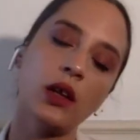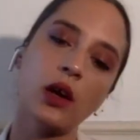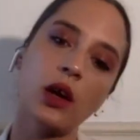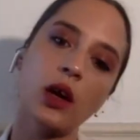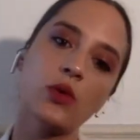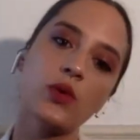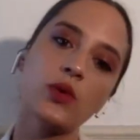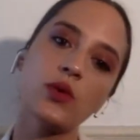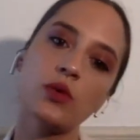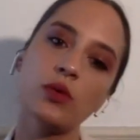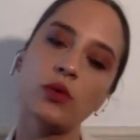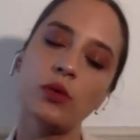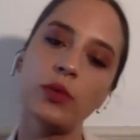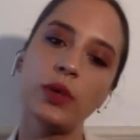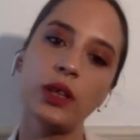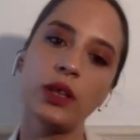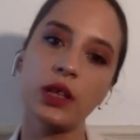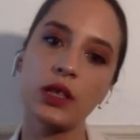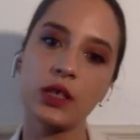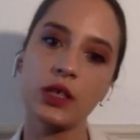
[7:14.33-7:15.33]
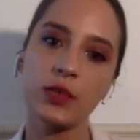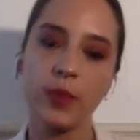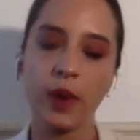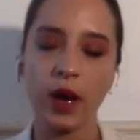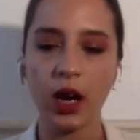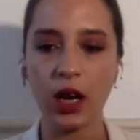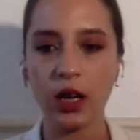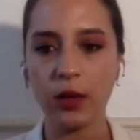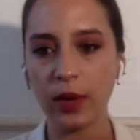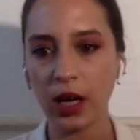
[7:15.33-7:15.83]
and i also been
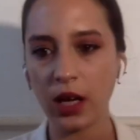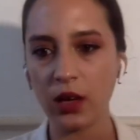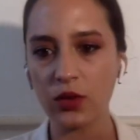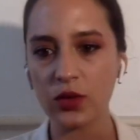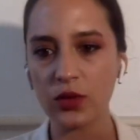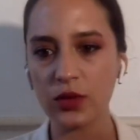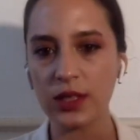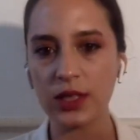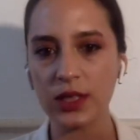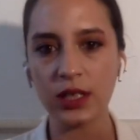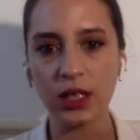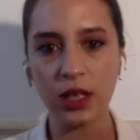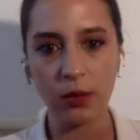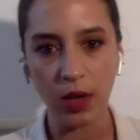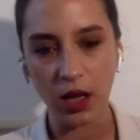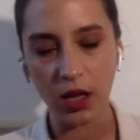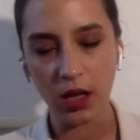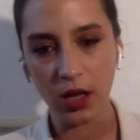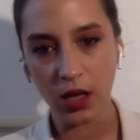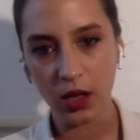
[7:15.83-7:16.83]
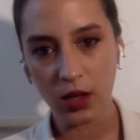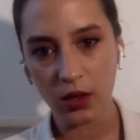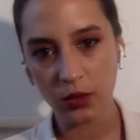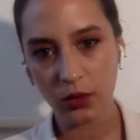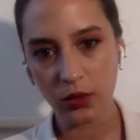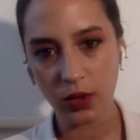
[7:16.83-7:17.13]
inspired by also cinema